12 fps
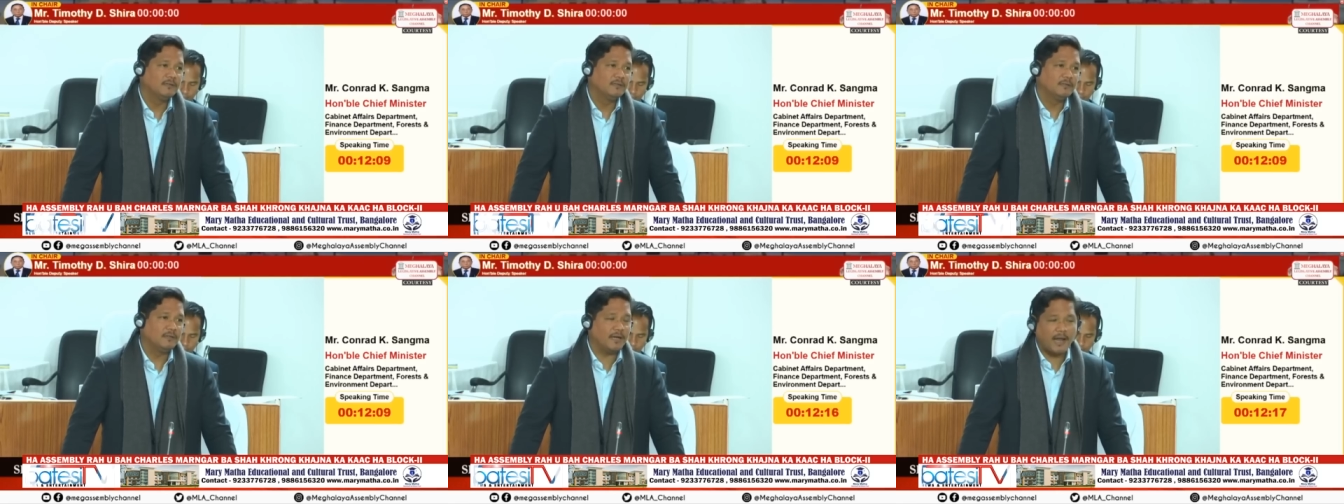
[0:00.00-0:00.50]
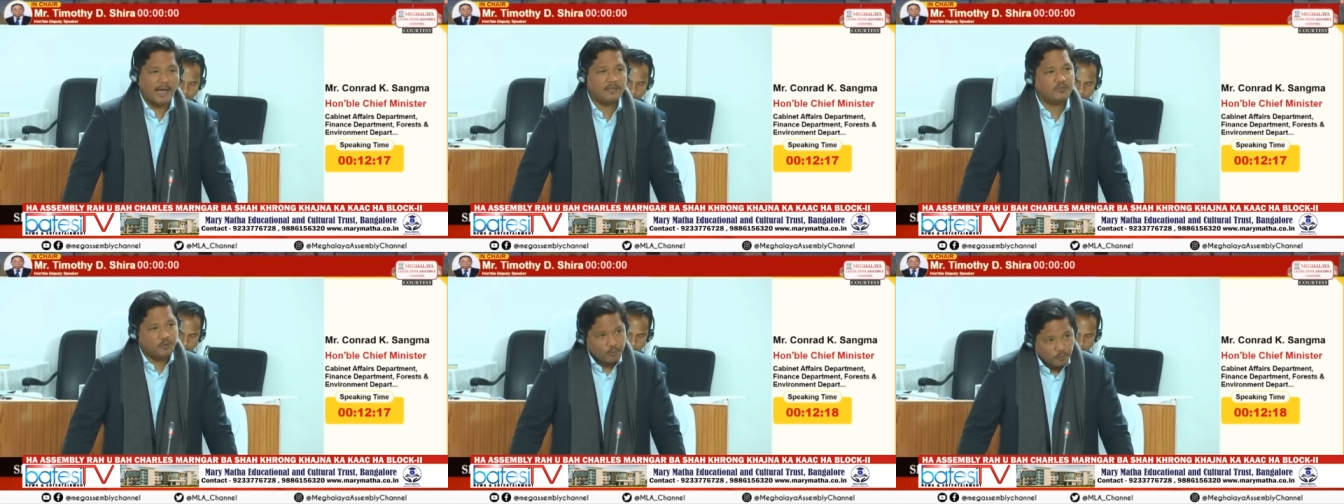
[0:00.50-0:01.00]
And I
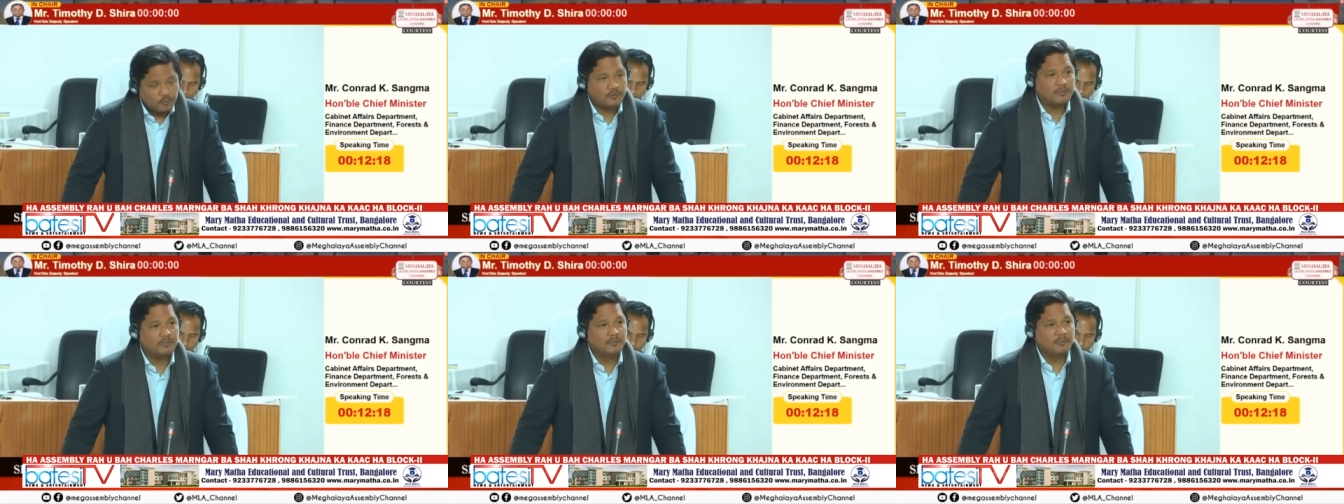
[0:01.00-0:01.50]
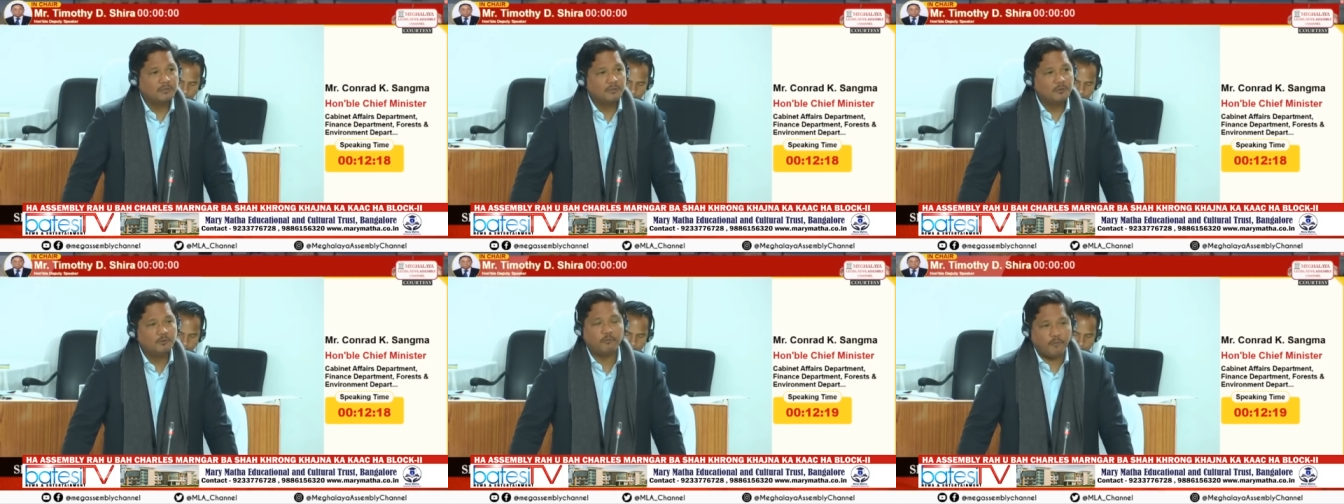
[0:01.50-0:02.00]
choose
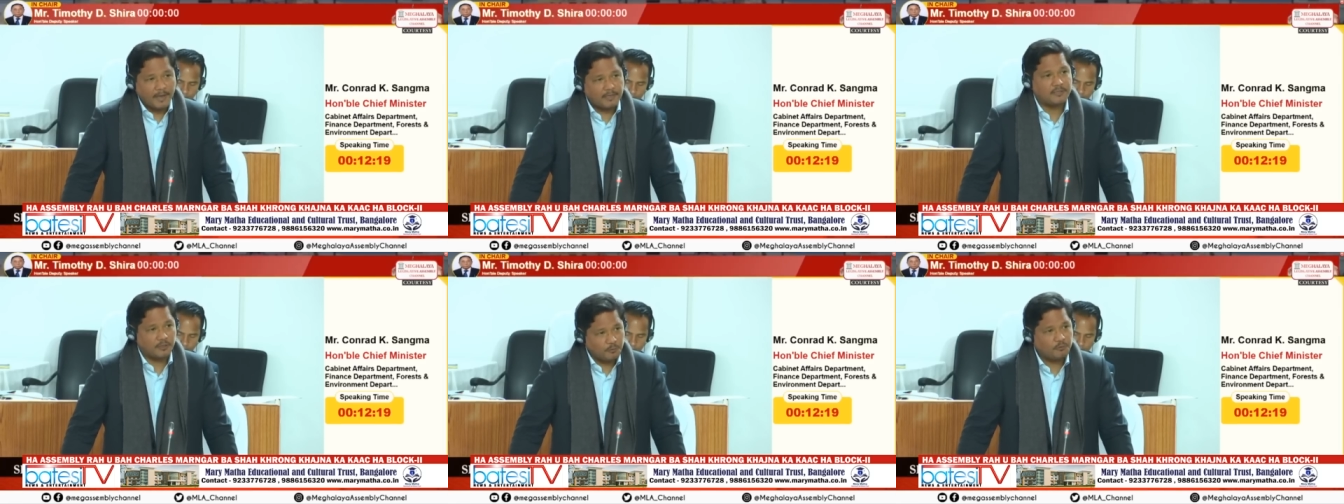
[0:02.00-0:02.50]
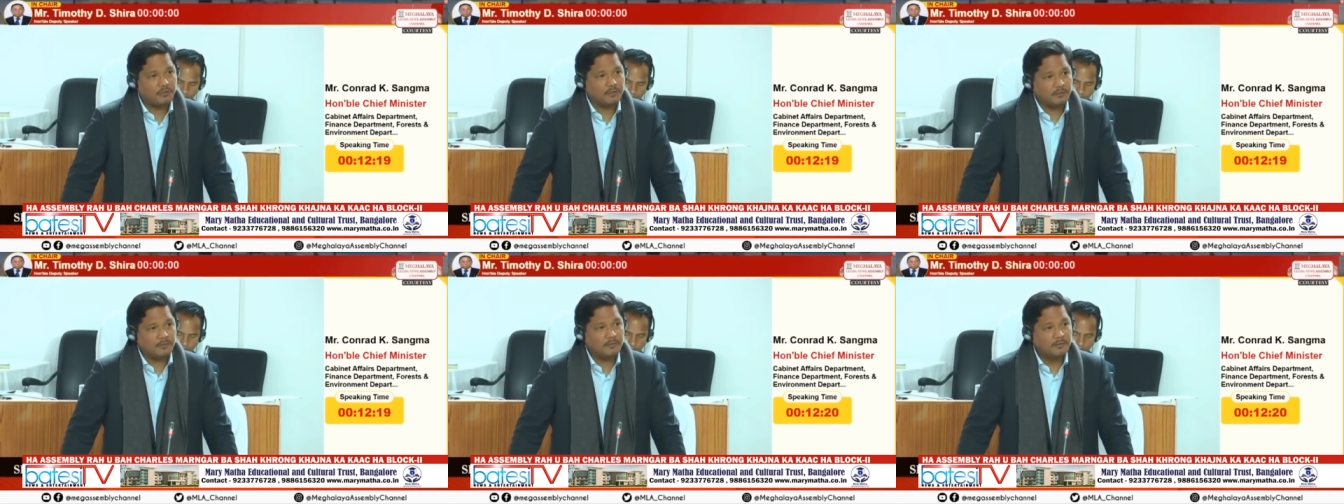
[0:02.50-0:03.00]
to find a solution.
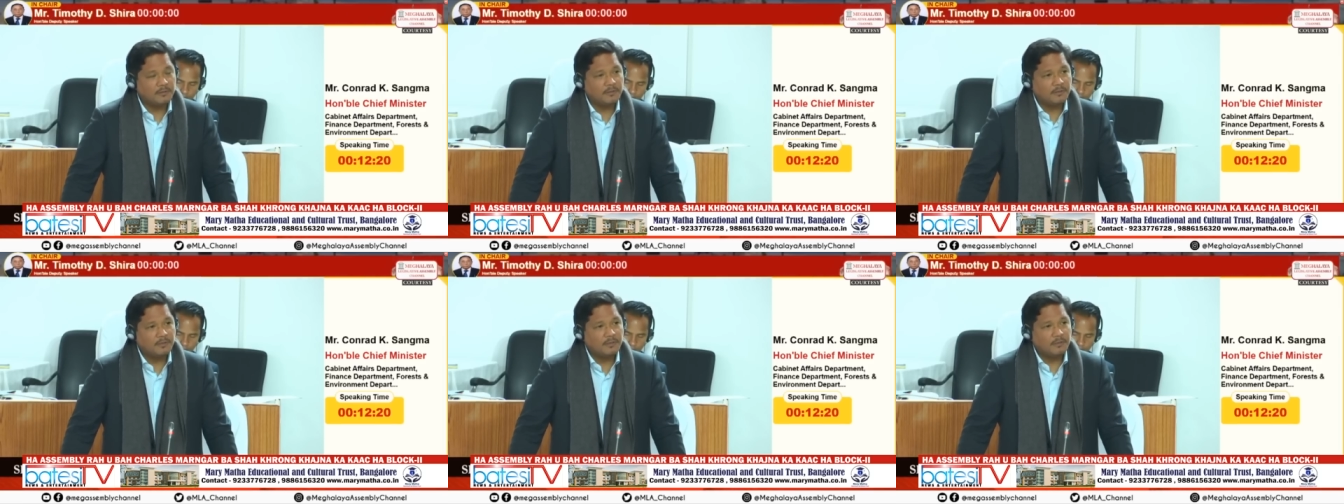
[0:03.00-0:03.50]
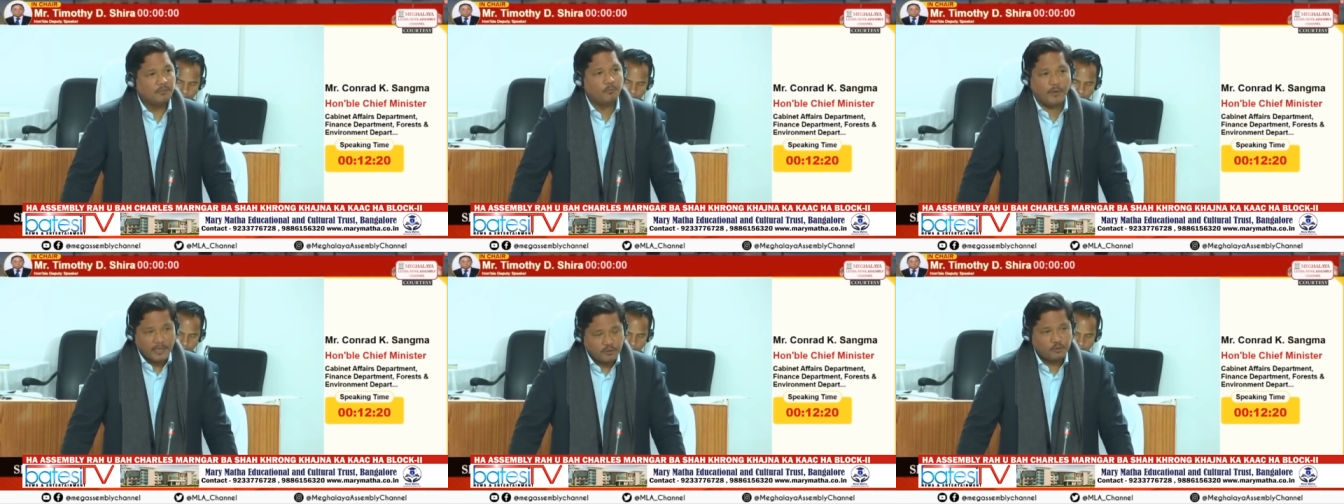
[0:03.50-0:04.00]

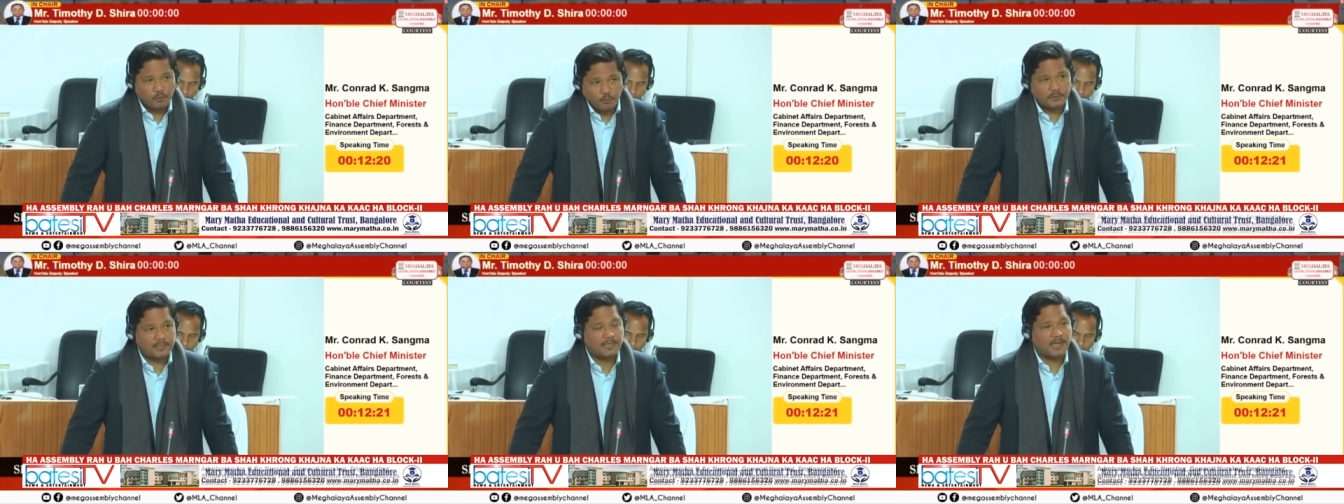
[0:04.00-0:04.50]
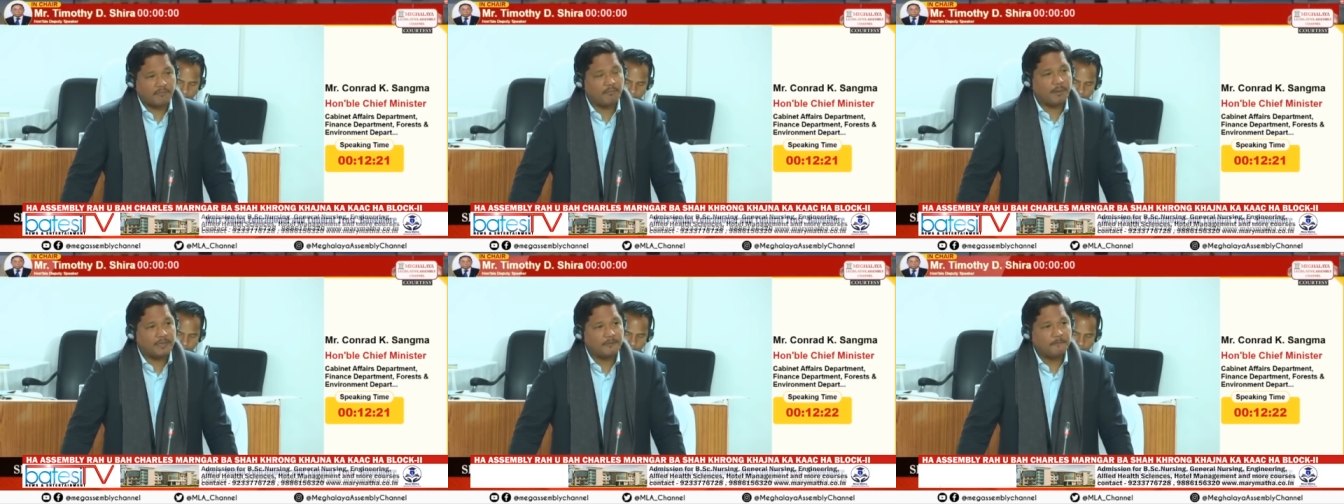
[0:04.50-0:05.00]
We choose as a
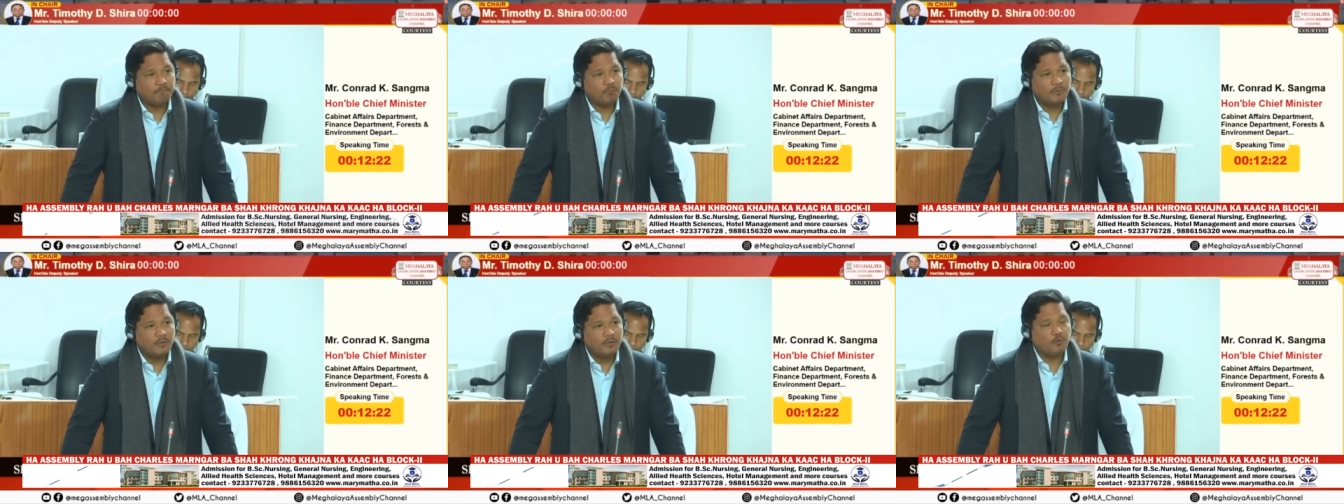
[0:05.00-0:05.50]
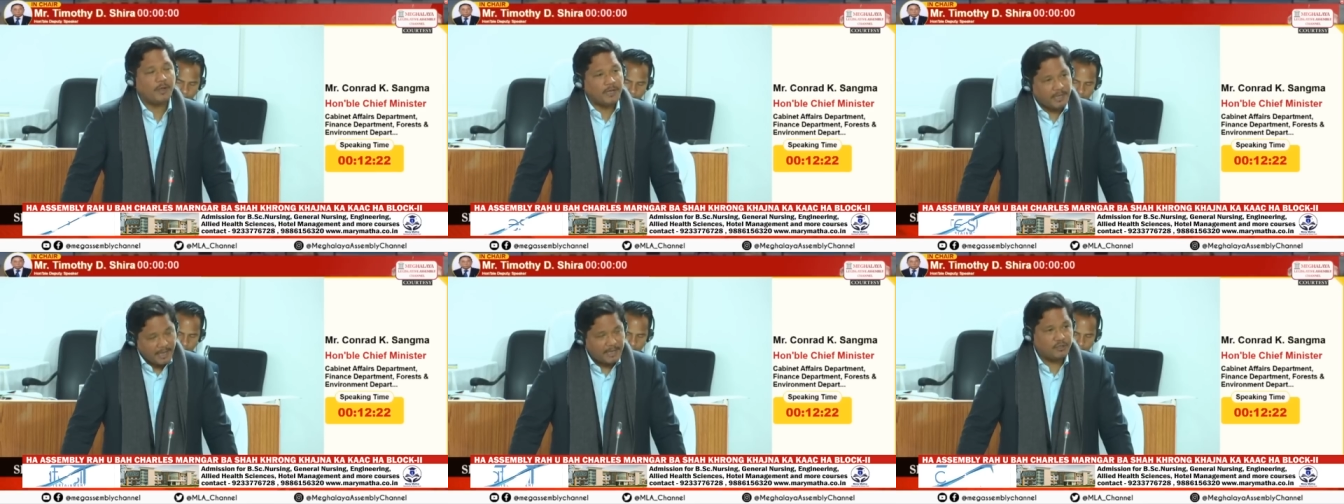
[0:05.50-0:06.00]
government to
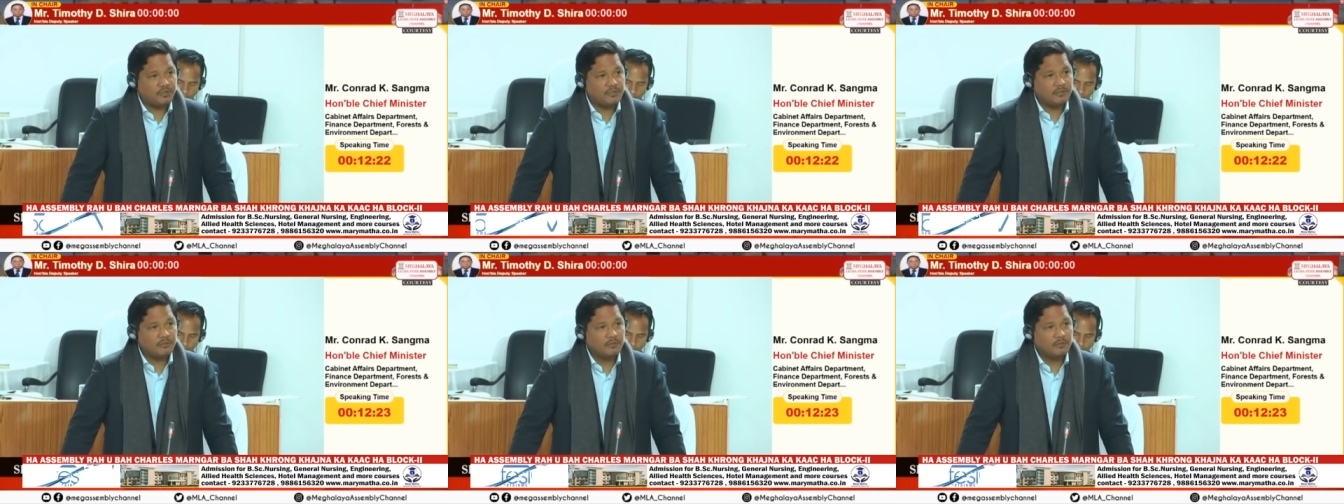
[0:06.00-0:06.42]
engage.